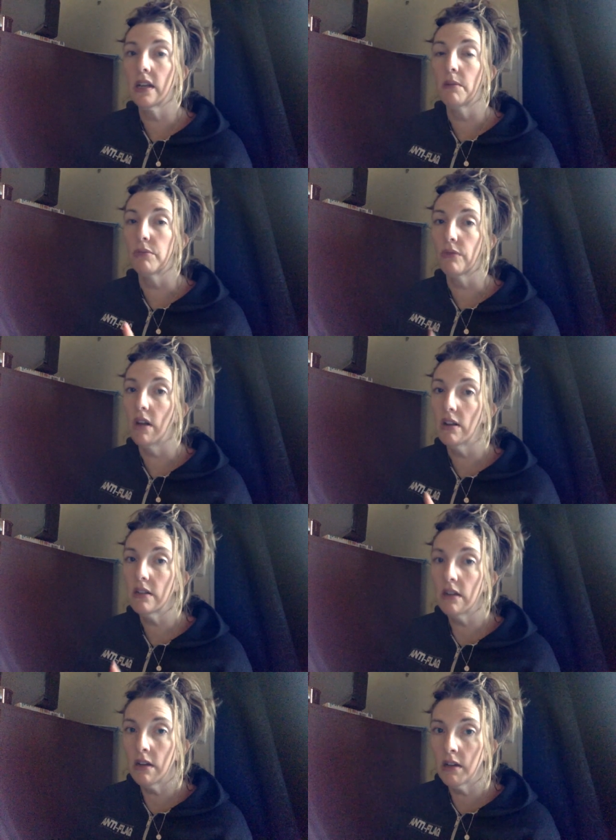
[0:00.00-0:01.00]
I brought
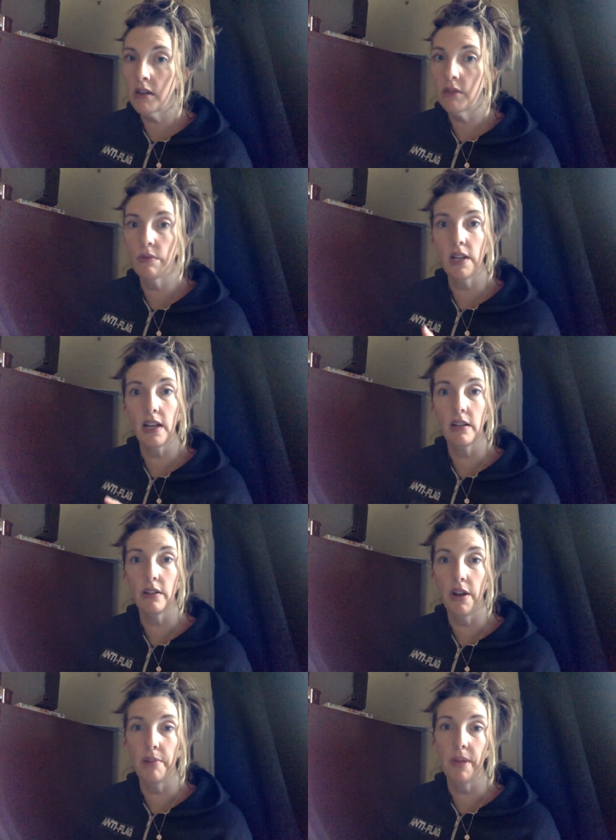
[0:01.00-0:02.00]
it on when he had a
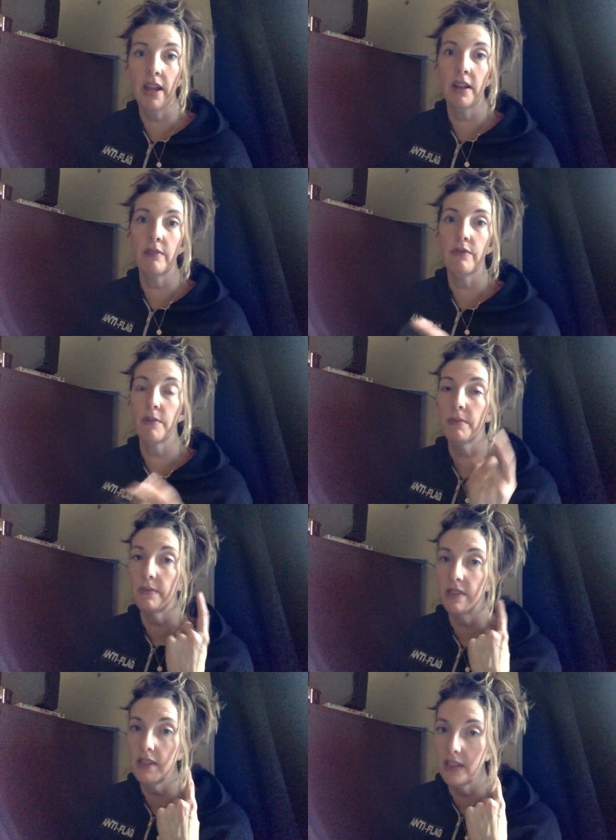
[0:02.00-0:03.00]
lot of pain
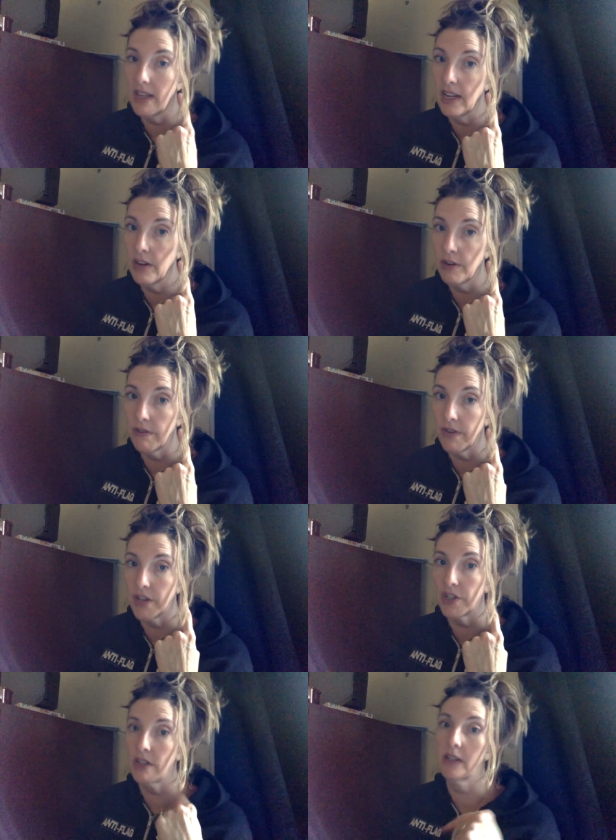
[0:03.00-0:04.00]
from the ear
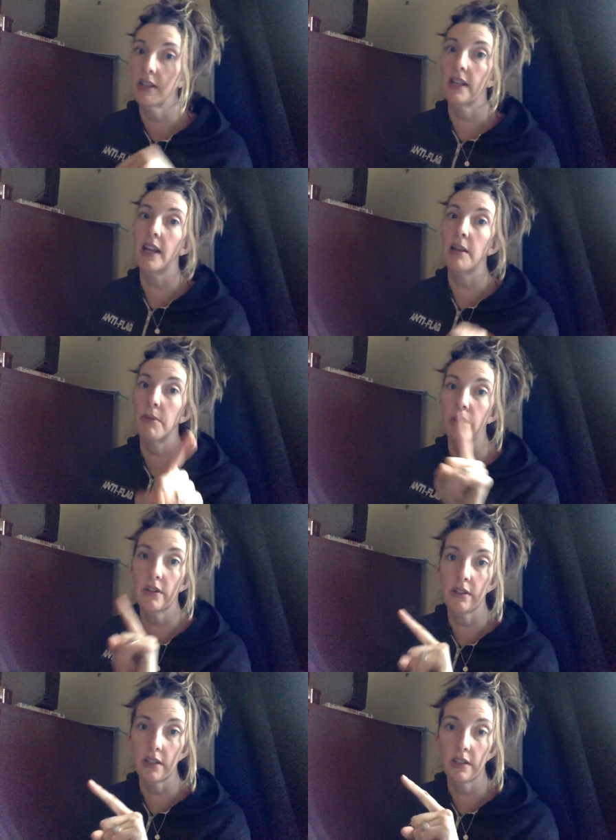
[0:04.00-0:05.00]
infection that came
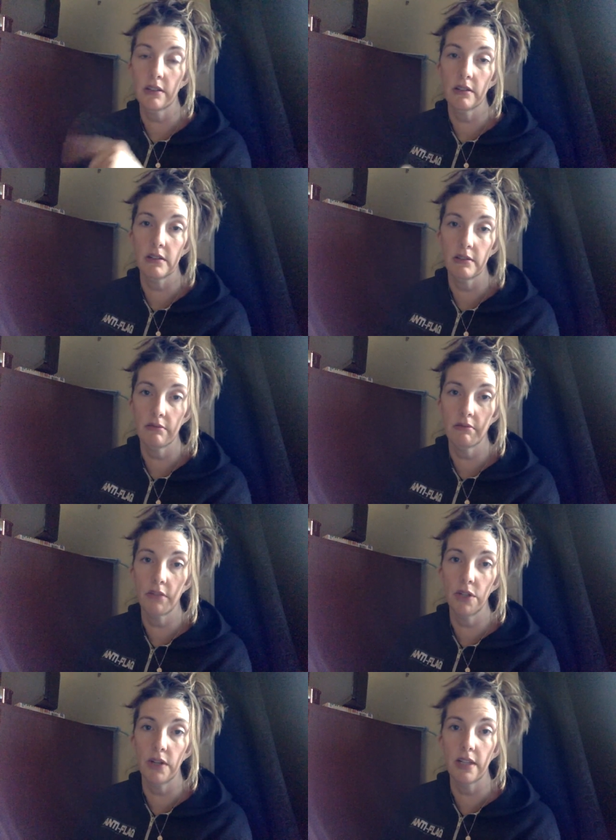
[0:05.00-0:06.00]
on like
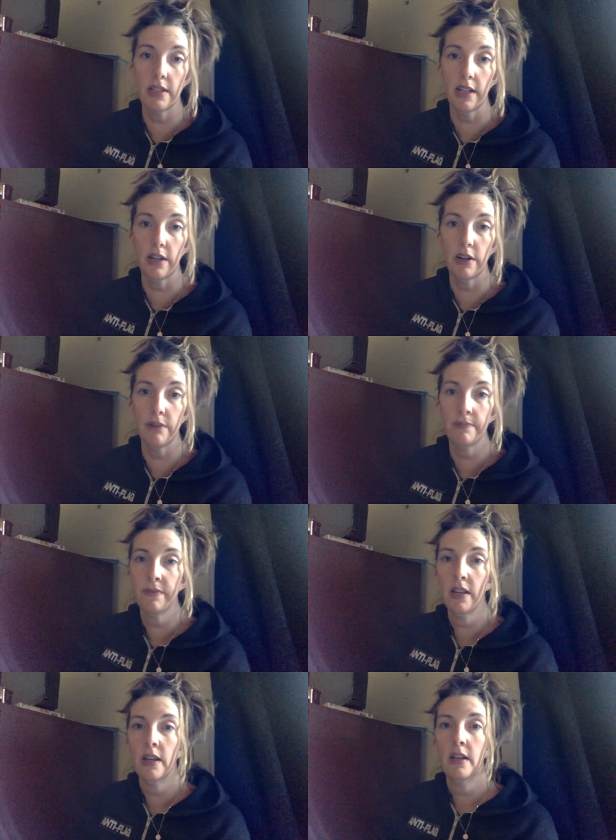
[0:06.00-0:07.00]
2 days later.
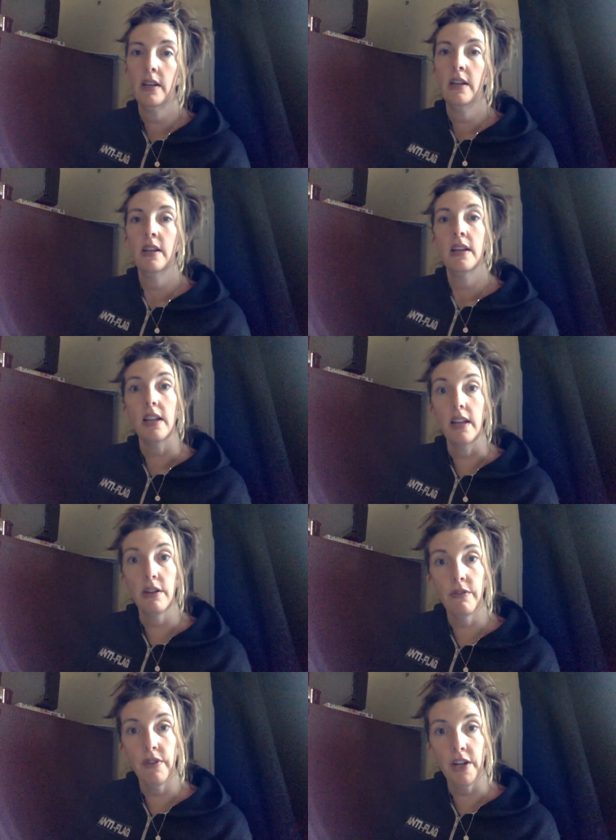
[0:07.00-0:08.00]

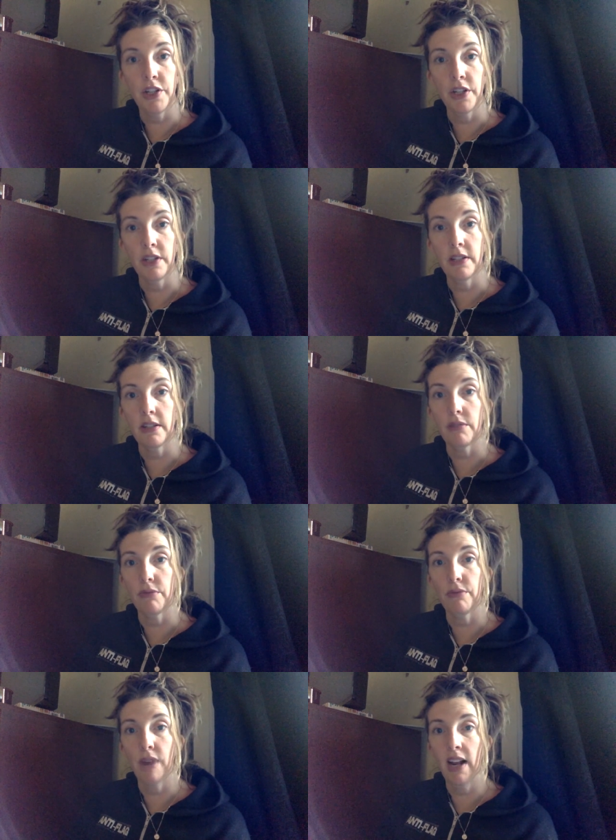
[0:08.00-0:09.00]
Ear infections,
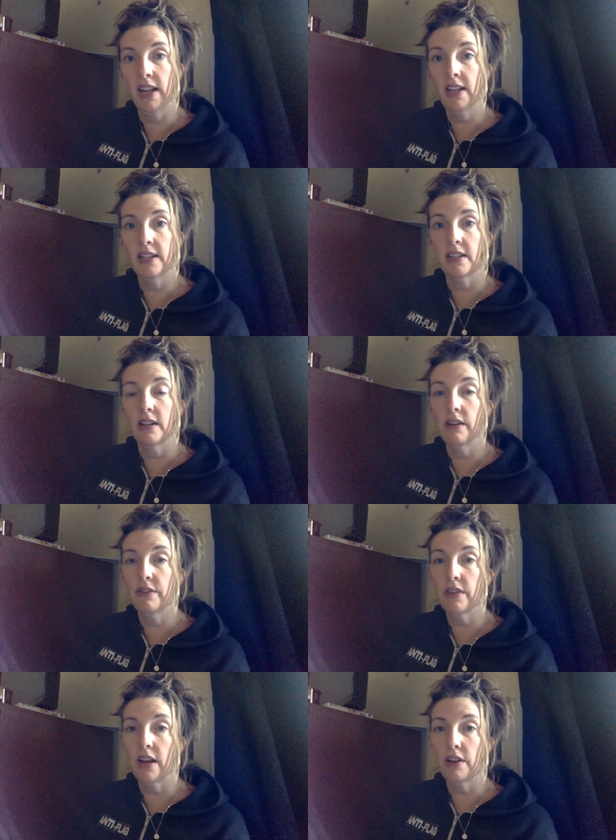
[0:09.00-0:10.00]
right?
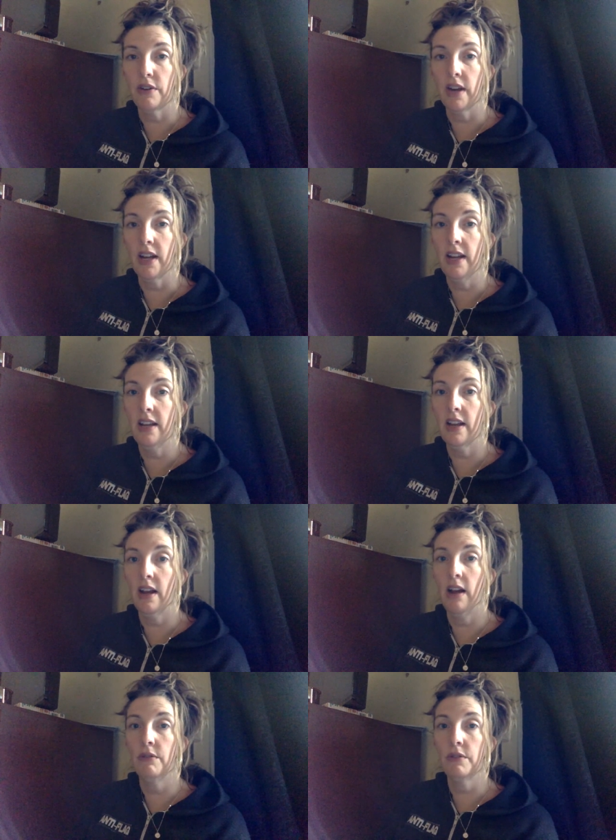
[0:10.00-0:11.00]
Never that great.
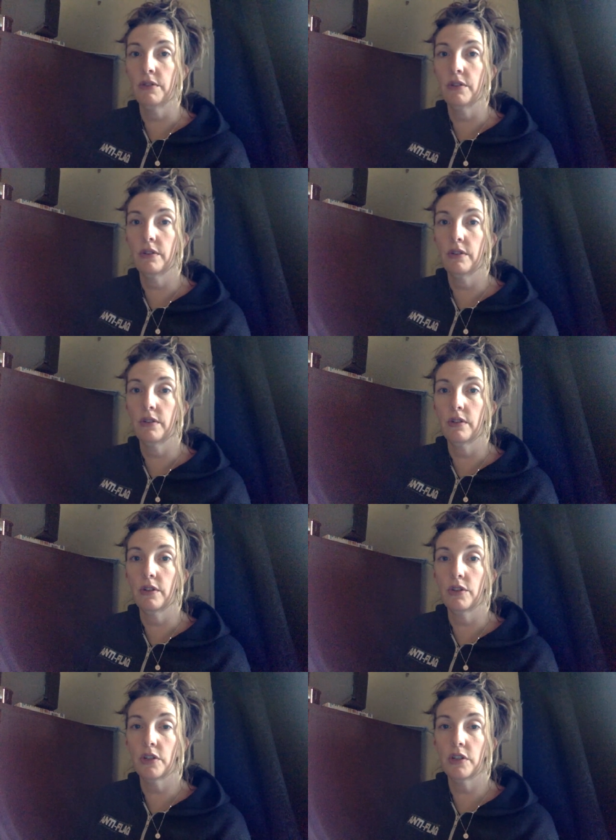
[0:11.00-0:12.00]
I will
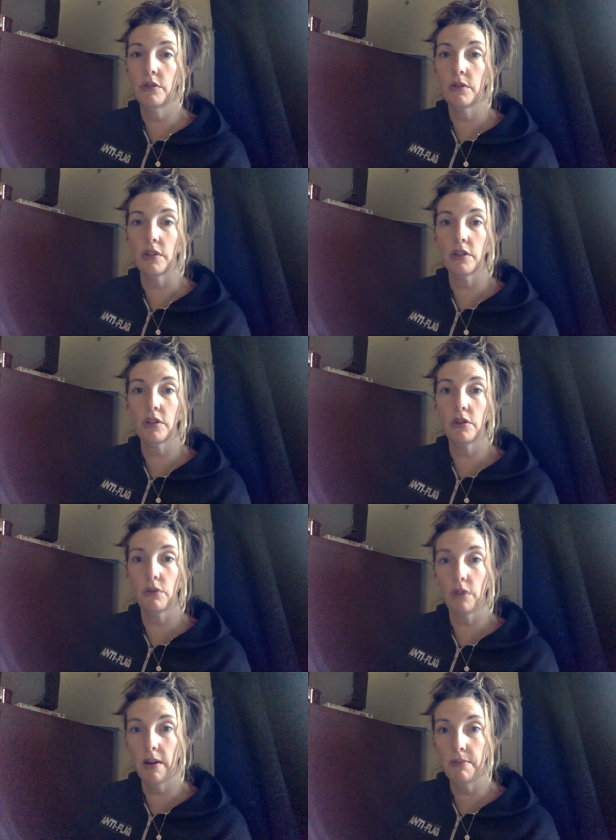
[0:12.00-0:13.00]
usually do a
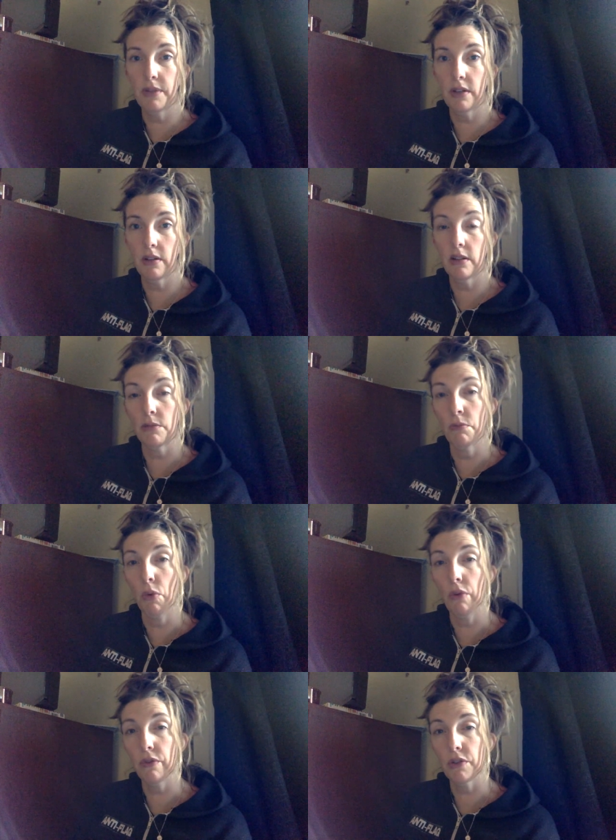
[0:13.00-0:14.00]
script. It's
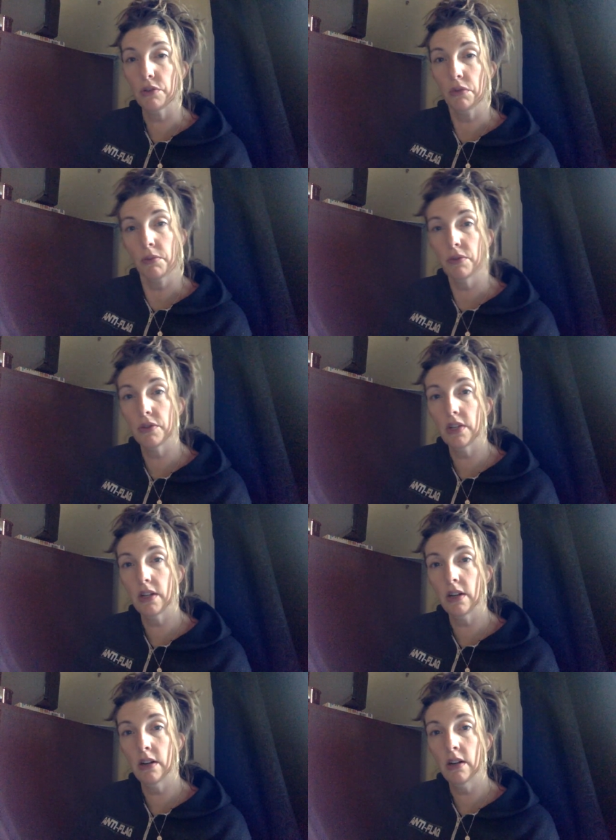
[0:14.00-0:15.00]
more for swimmer's
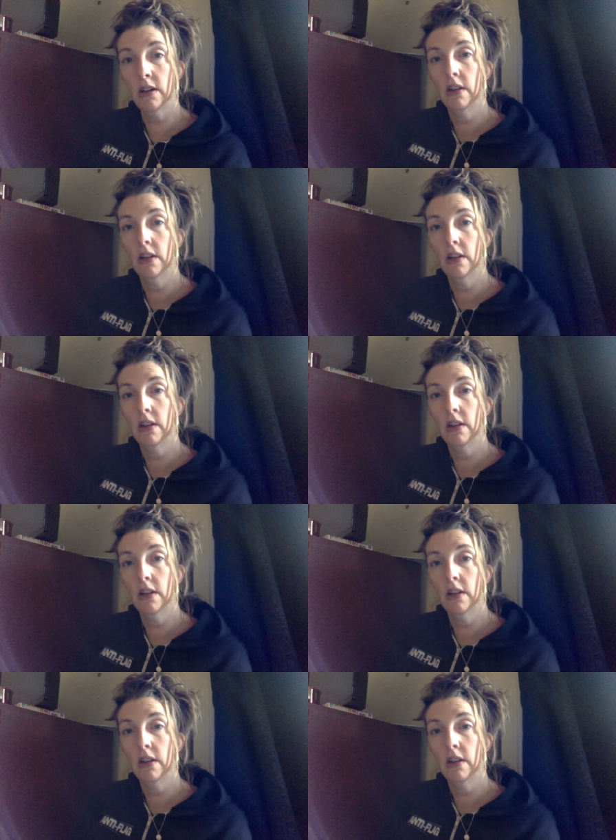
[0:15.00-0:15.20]
ear.